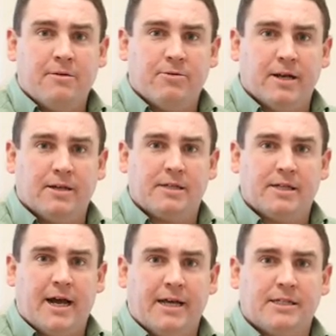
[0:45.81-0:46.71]
real
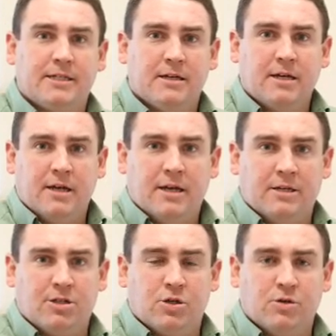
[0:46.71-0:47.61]
estate,
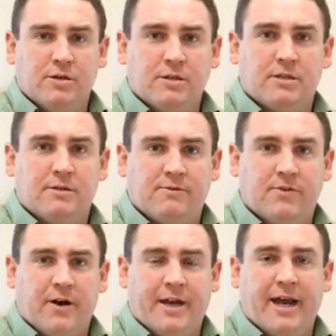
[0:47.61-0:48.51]
insurance,
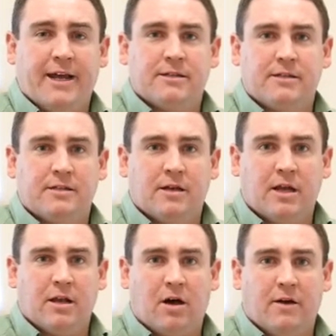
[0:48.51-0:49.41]
finance,
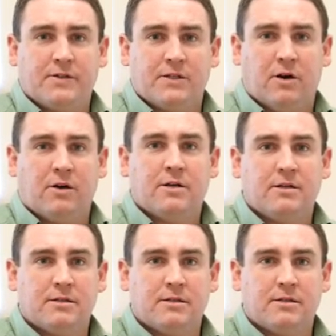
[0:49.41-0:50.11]
livestock.